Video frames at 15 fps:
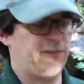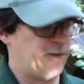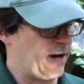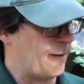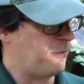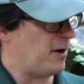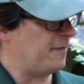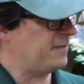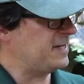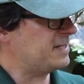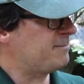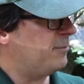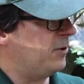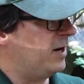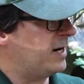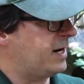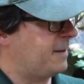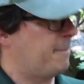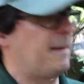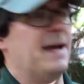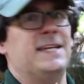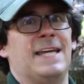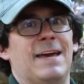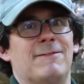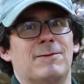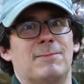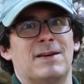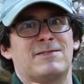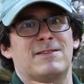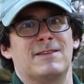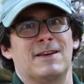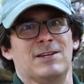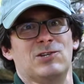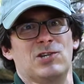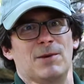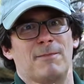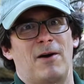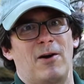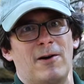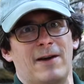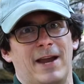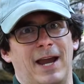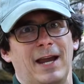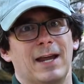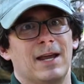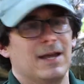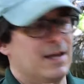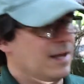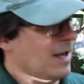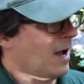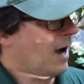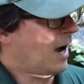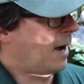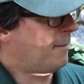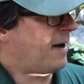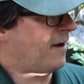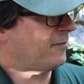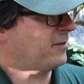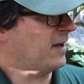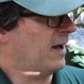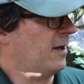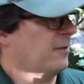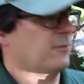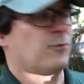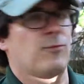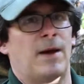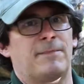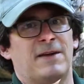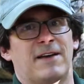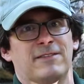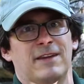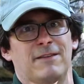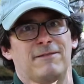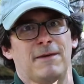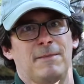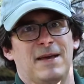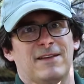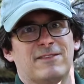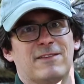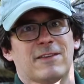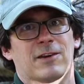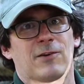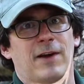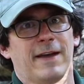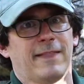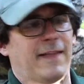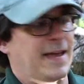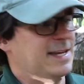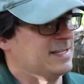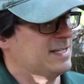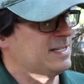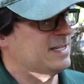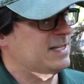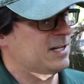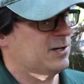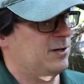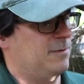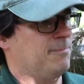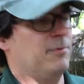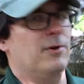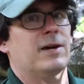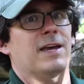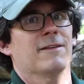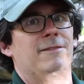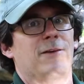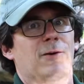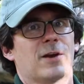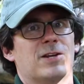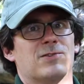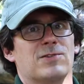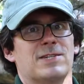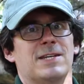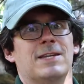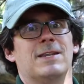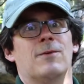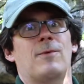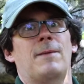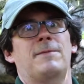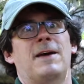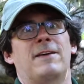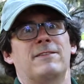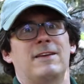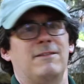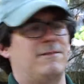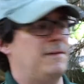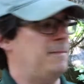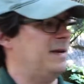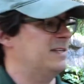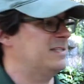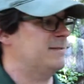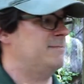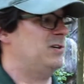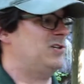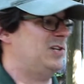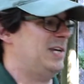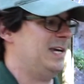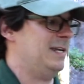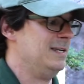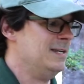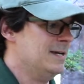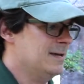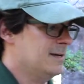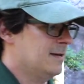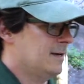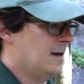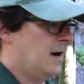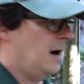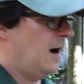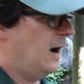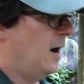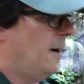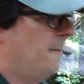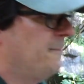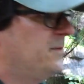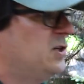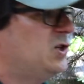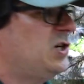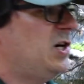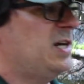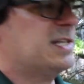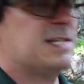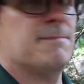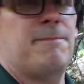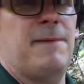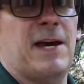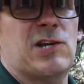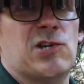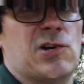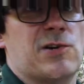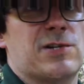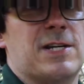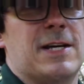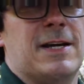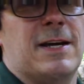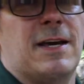So I brought this book by David Mifsud and Jim Harding about the reptiles and amphibians of the Great Lakes. This is a good book if you're interested in the reptiles and amphibians of Michigan. To show you some pictures.